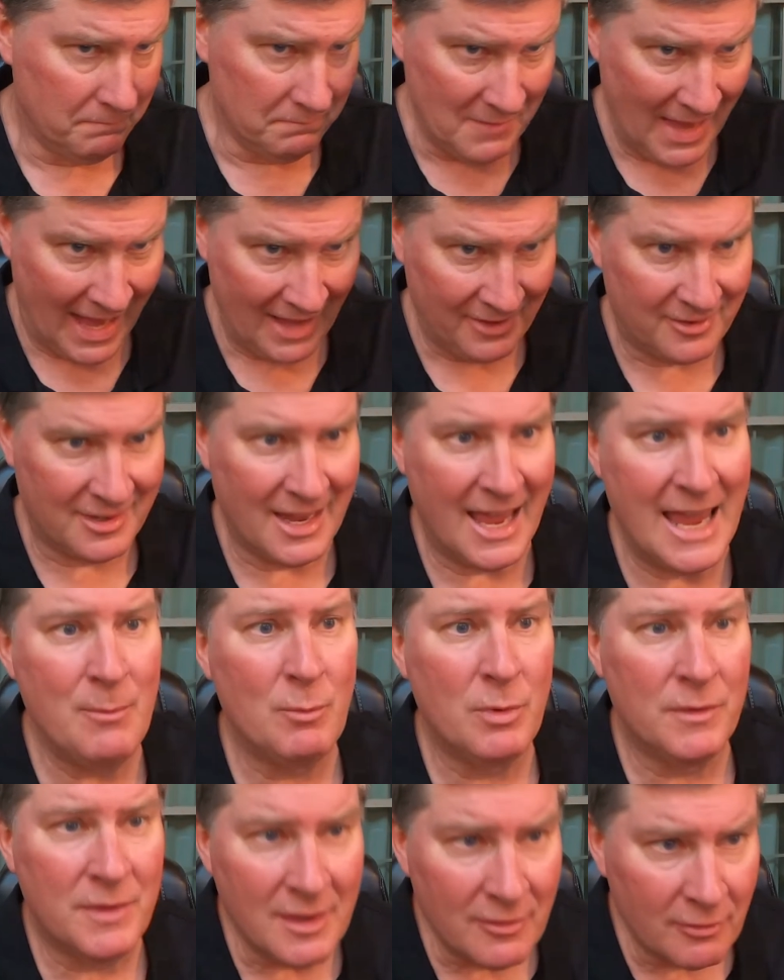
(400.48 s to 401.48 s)
I
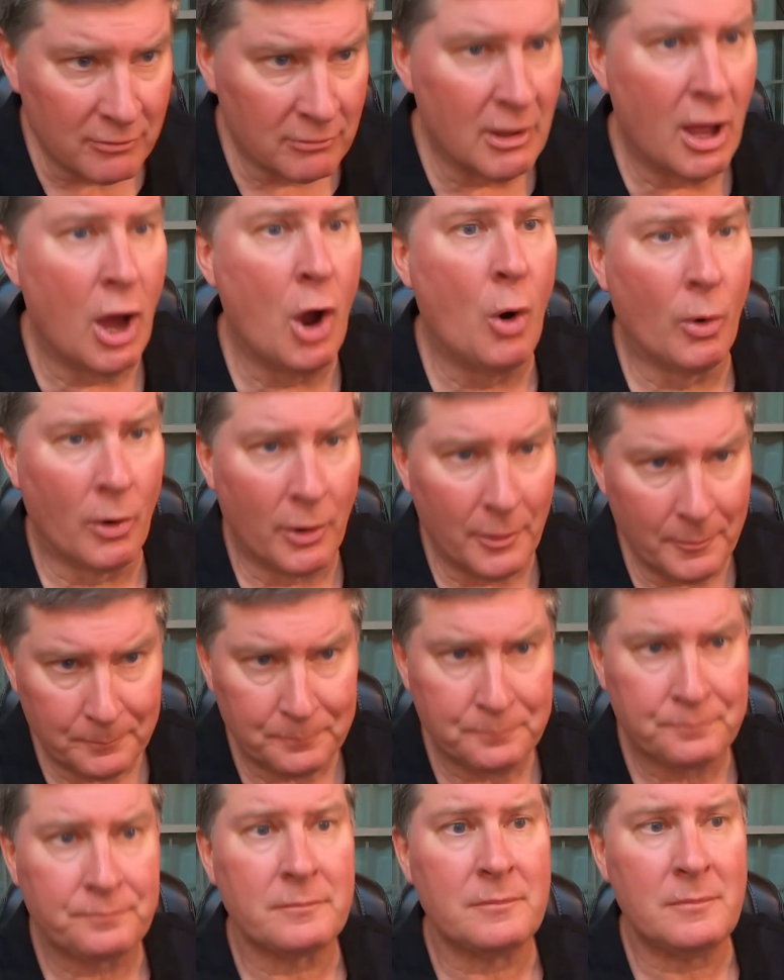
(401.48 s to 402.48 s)
stayed with these lower
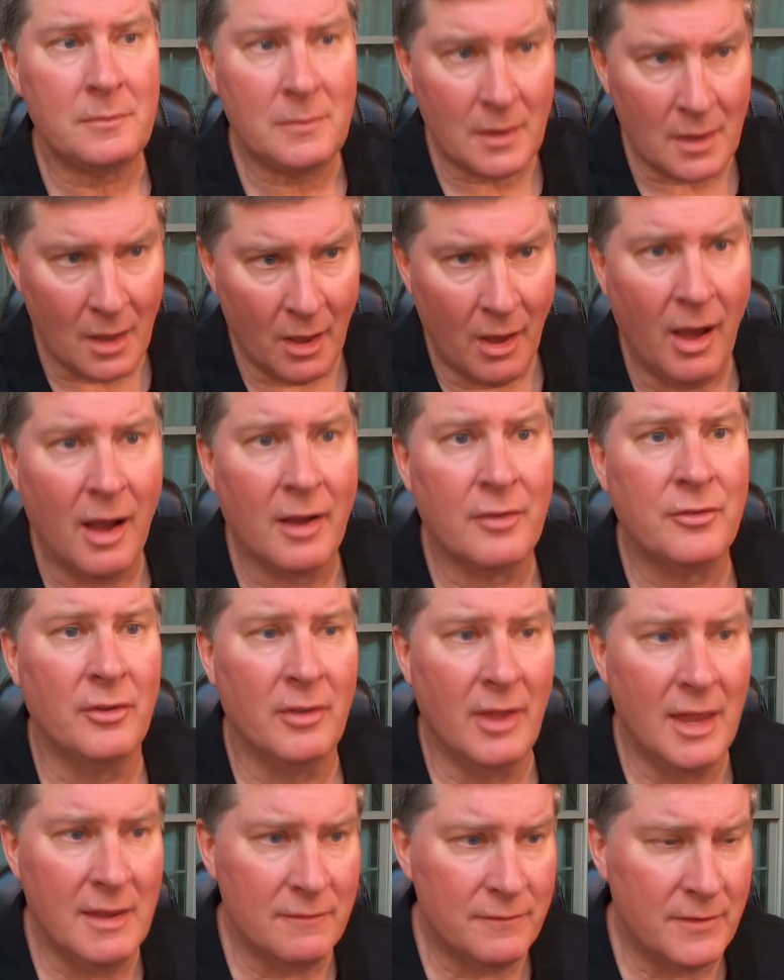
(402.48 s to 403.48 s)

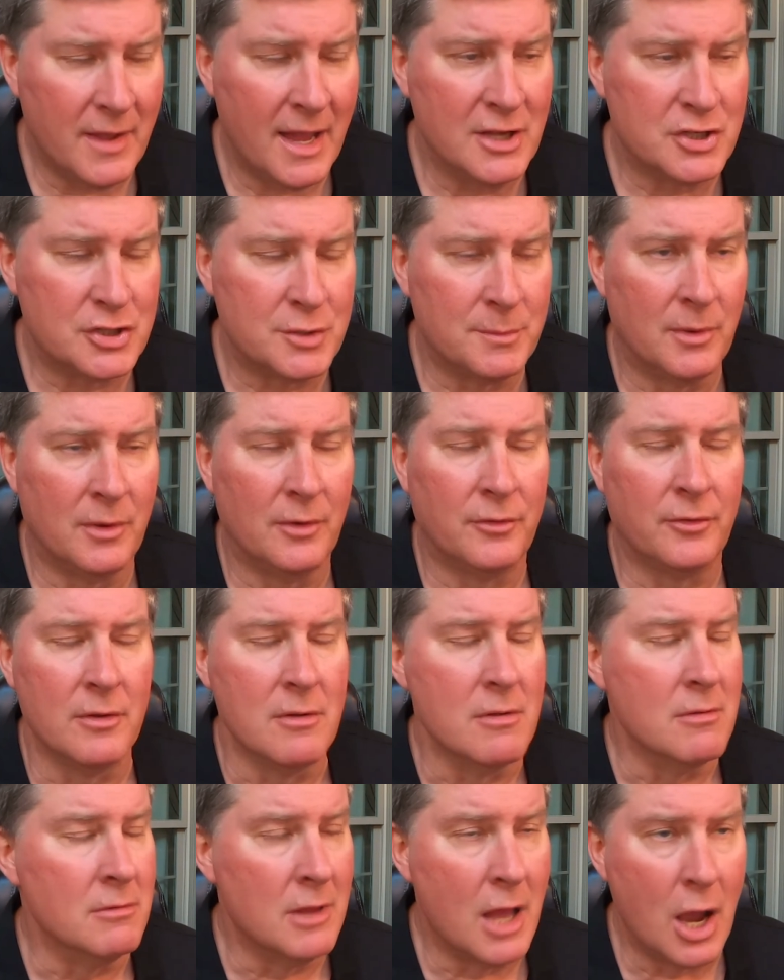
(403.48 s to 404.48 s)
oxalate vegetables,
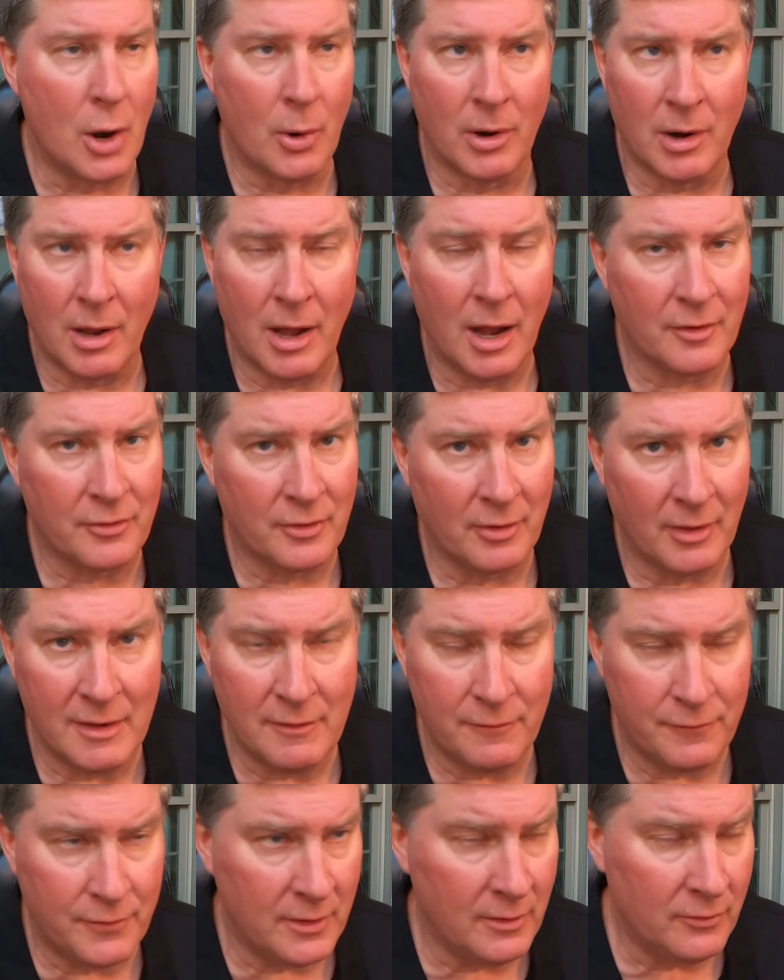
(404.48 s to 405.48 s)
lower
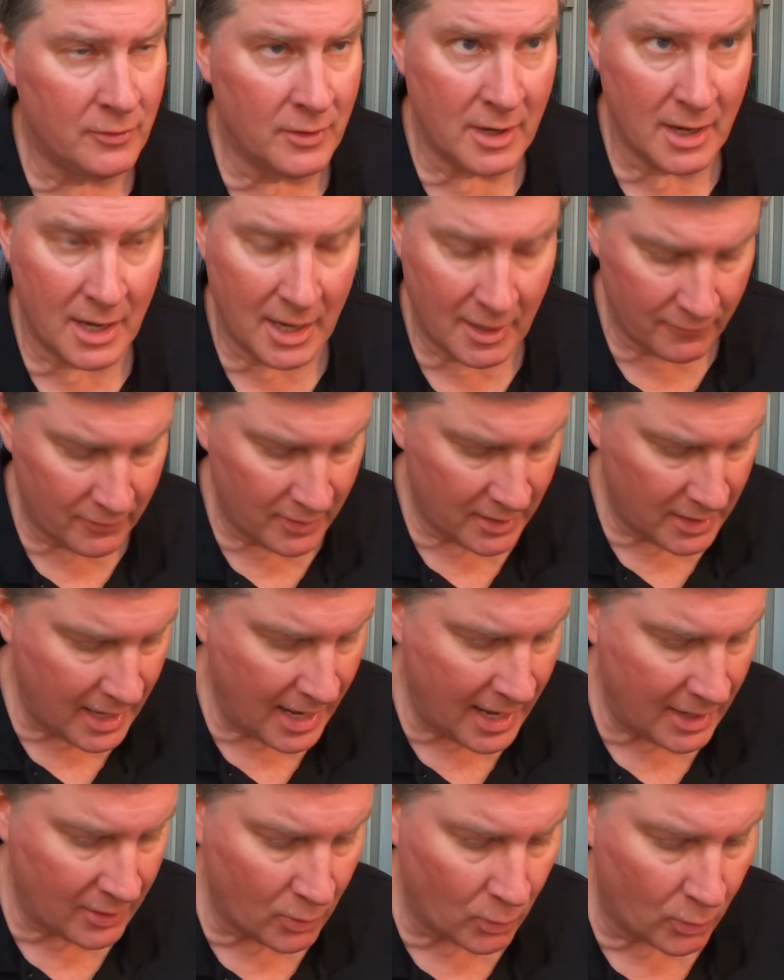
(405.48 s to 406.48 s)
oxalate foods in every
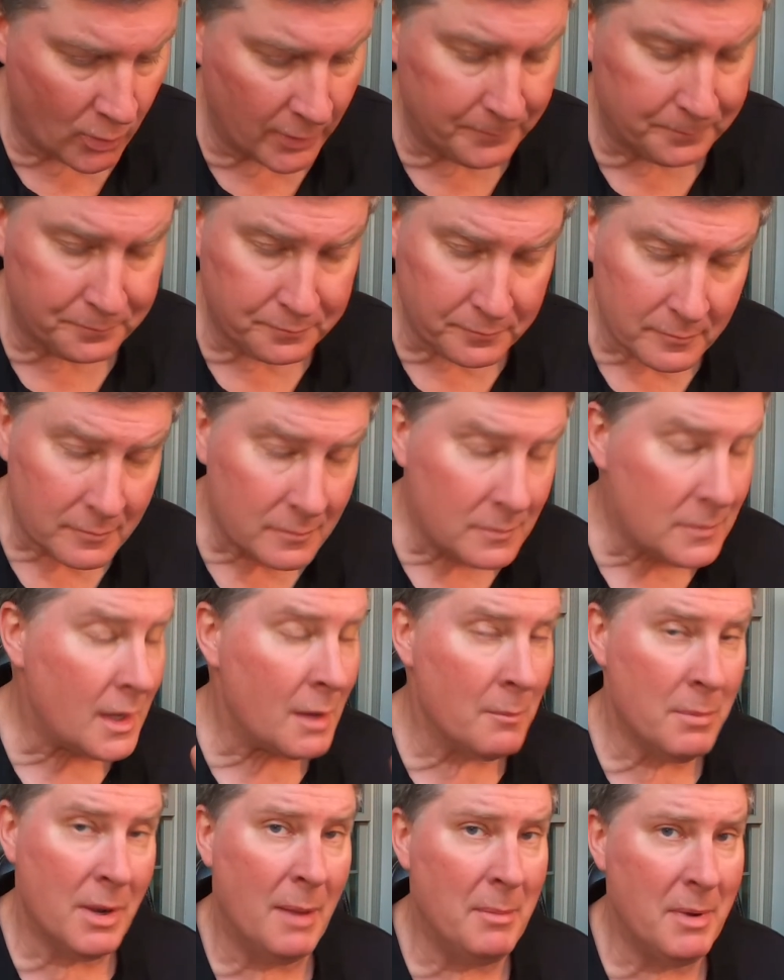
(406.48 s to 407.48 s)
category,
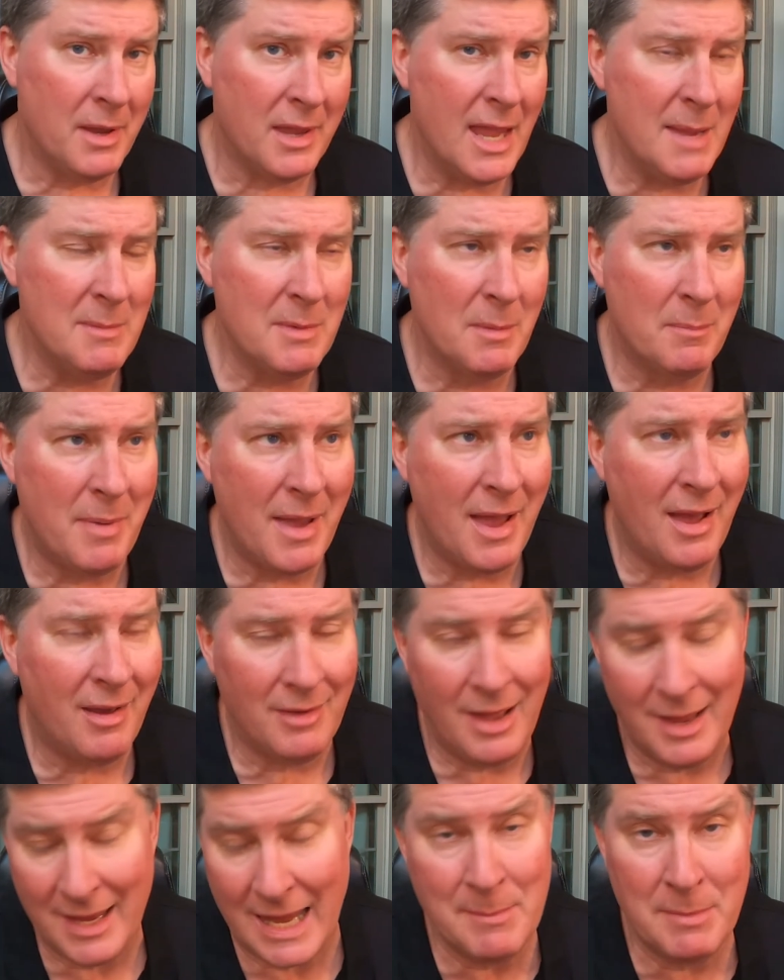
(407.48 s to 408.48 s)
but I became a
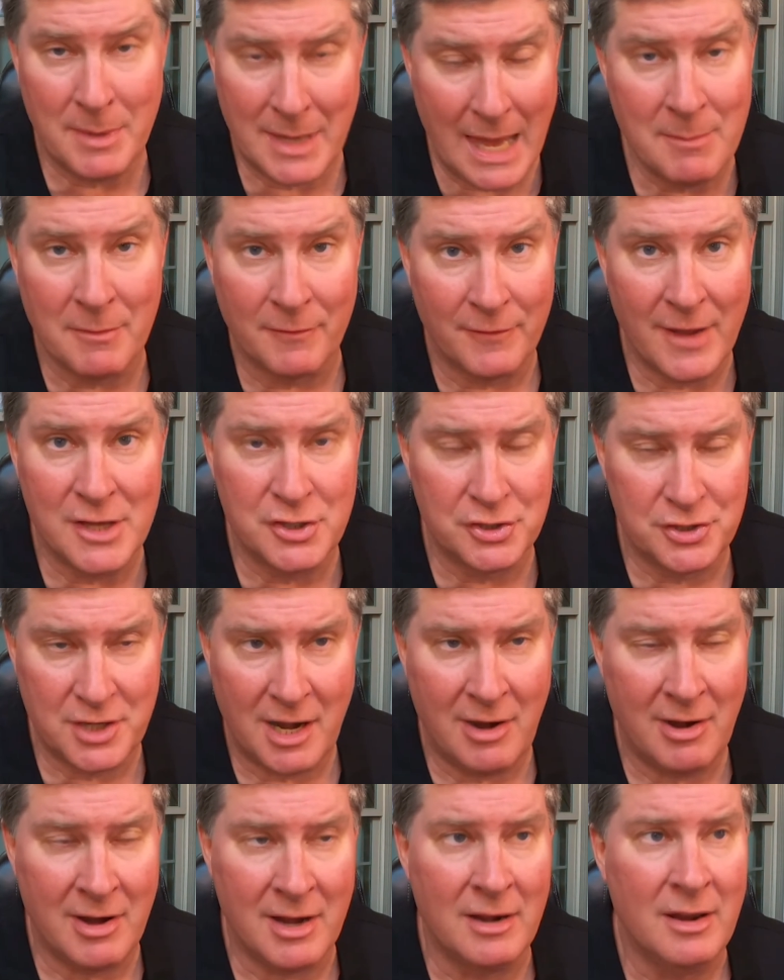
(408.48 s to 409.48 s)

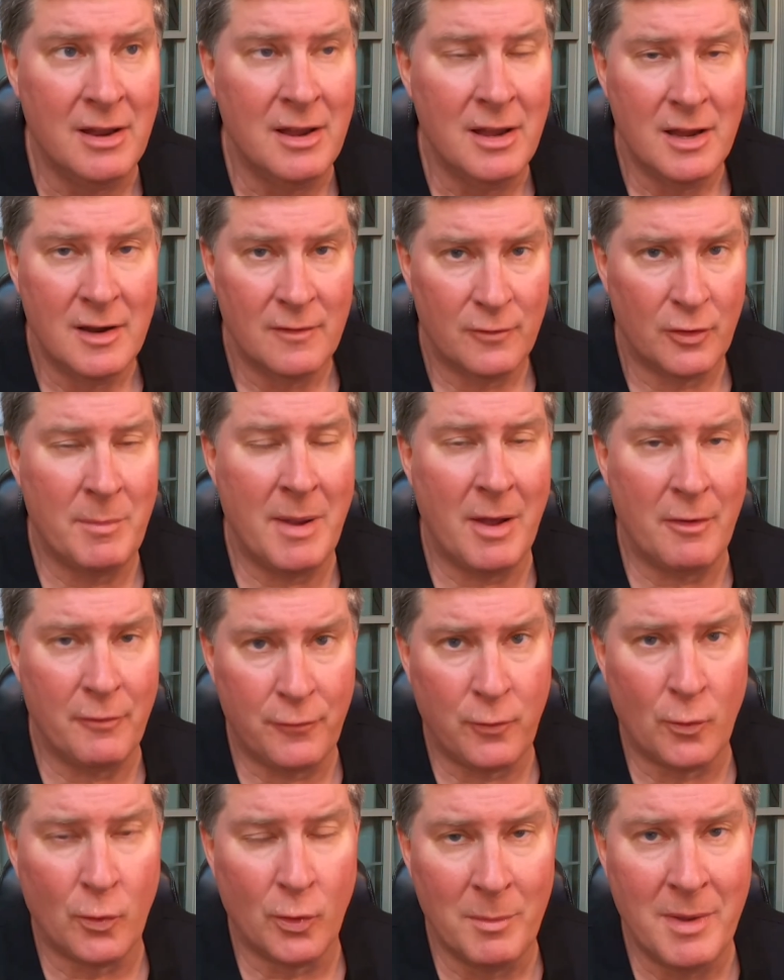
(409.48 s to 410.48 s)
vegetarian for about
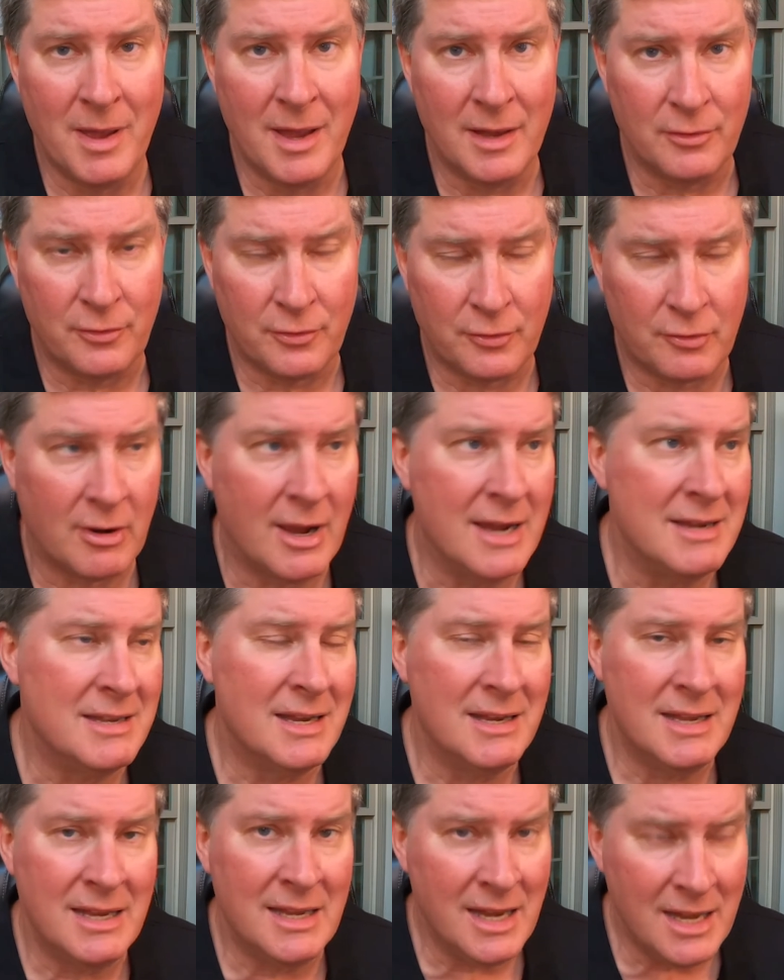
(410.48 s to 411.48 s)
4 months straight,
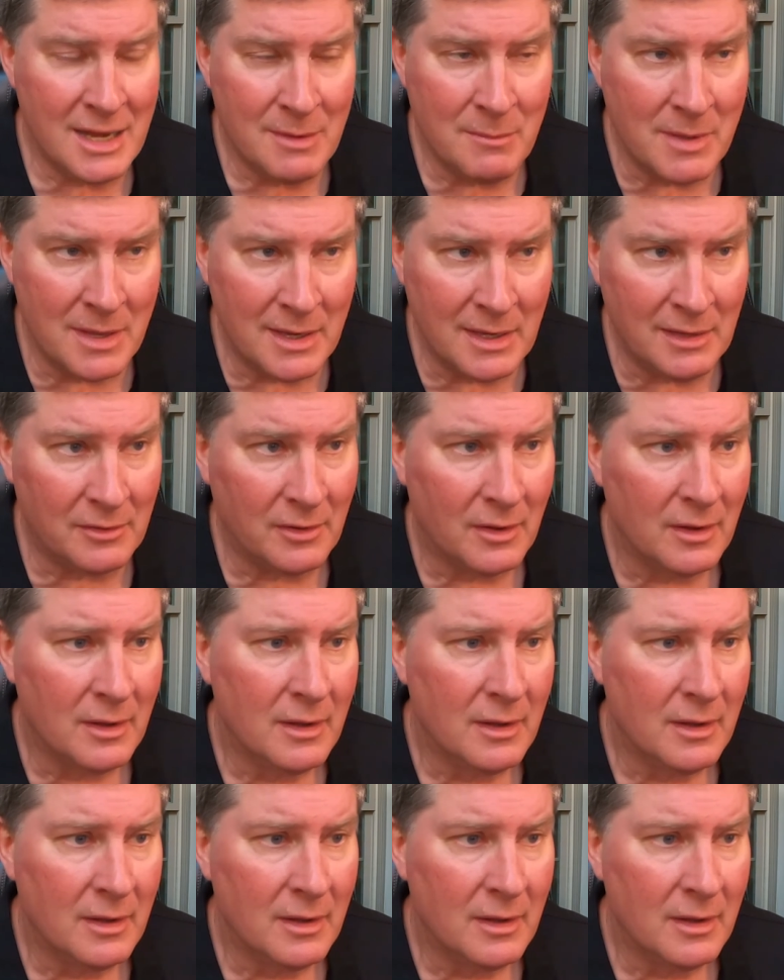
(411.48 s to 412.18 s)
didn't eat any meat.